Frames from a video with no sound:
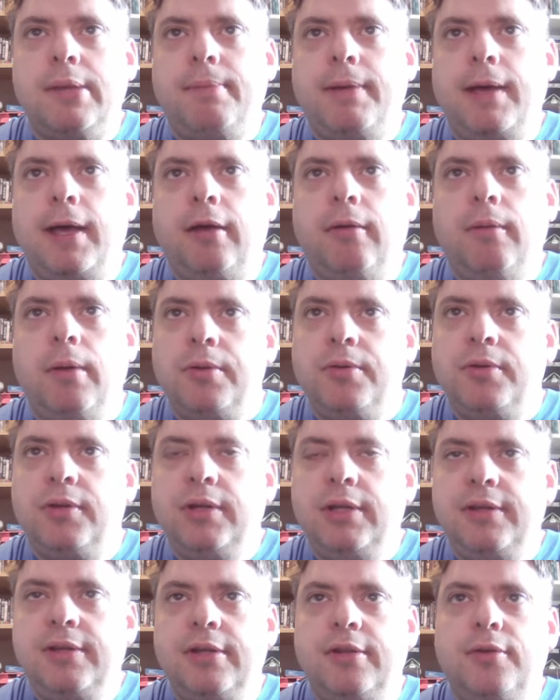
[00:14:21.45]
the background
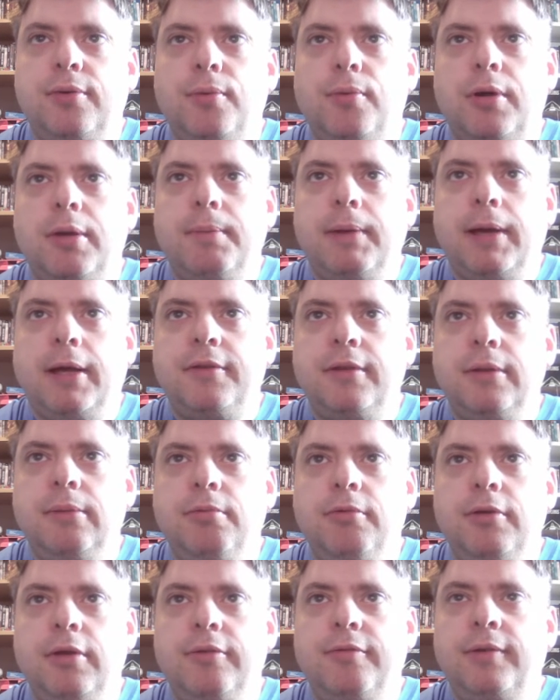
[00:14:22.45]
and he did talk about it
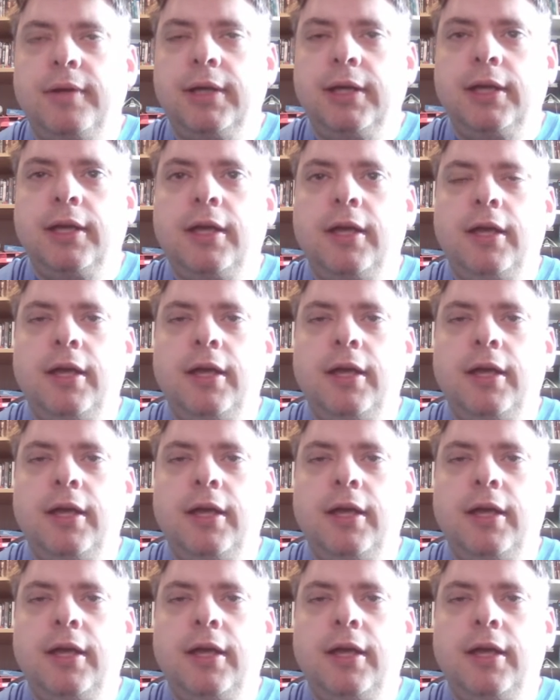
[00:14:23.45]
briefly.